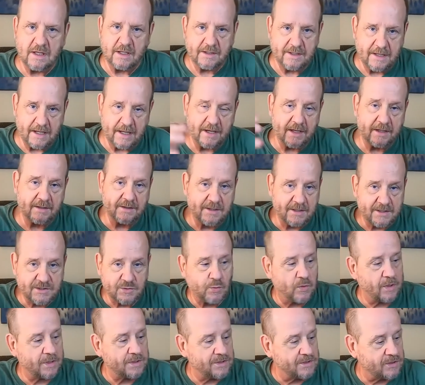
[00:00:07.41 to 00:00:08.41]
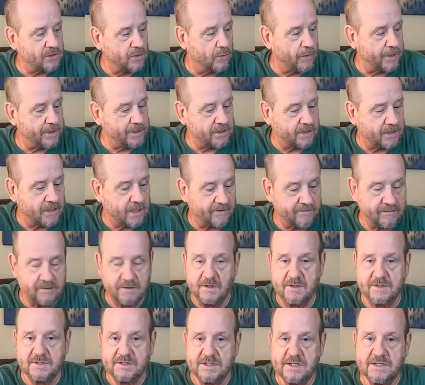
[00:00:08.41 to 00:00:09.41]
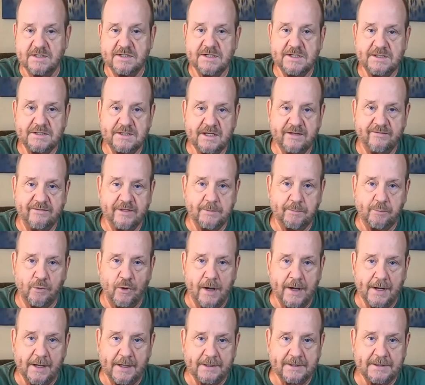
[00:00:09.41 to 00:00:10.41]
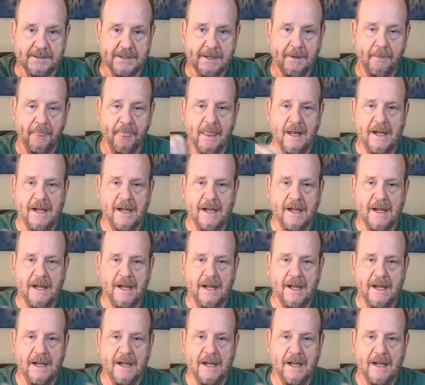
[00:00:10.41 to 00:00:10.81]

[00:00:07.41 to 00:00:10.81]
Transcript: Again, this one's going to cover a CCTV product.